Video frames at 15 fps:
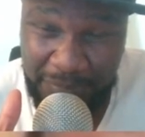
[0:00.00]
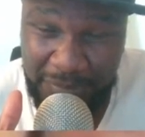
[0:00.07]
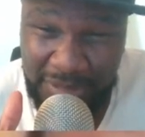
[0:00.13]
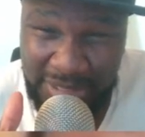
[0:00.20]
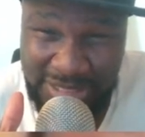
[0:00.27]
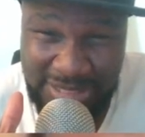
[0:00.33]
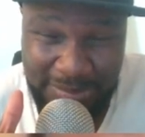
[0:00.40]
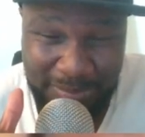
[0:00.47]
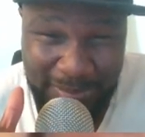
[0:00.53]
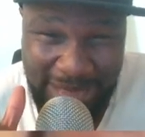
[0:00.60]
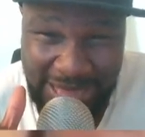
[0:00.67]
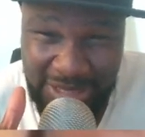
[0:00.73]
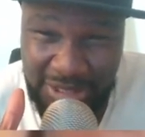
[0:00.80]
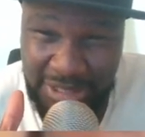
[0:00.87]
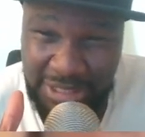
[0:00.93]
It's a
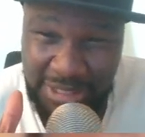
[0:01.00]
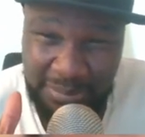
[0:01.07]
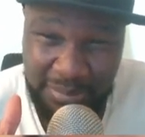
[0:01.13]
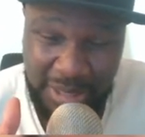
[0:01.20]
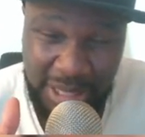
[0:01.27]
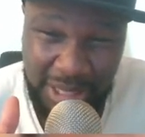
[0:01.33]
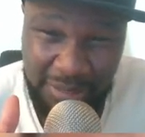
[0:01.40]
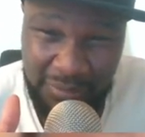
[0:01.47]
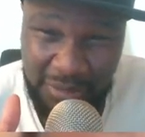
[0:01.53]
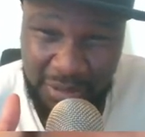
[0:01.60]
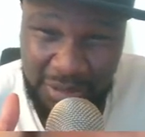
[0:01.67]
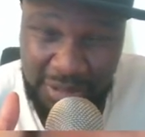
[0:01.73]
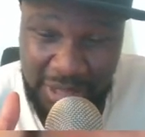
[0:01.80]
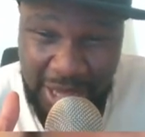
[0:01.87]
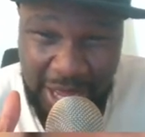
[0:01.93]
masculine behavior,
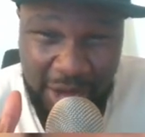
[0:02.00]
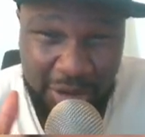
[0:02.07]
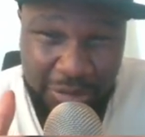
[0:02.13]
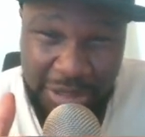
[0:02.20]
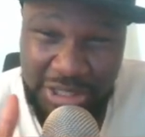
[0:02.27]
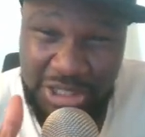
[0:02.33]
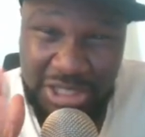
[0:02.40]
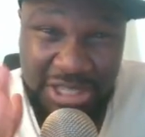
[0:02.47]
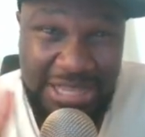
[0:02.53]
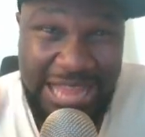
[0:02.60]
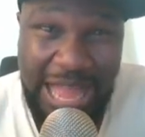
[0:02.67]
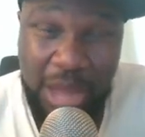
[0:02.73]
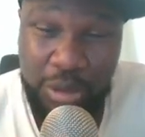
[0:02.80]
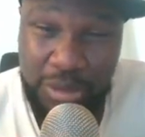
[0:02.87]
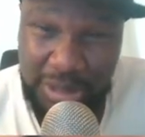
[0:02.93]
outrageous
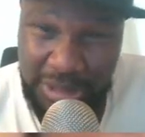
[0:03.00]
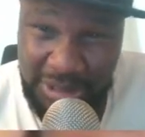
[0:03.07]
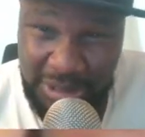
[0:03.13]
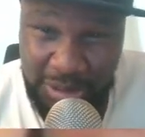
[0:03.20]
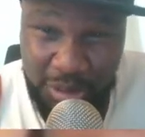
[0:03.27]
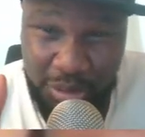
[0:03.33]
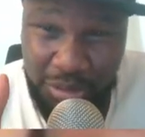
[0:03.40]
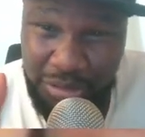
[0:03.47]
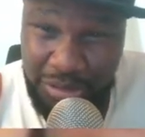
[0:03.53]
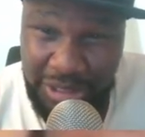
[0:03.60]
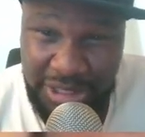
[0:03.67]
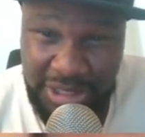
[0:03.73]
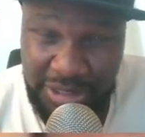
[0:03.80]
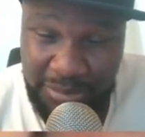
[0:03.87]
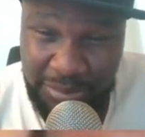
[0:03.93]
loudness, and going
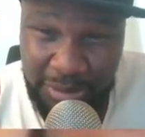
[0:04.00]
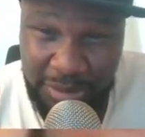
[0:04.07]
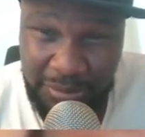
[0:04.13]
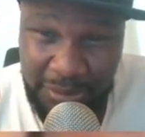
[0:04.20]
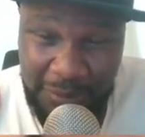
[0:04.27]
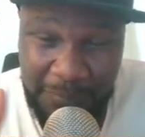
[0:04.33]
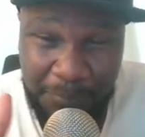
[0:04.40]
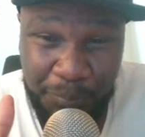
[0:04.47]
crazy in public.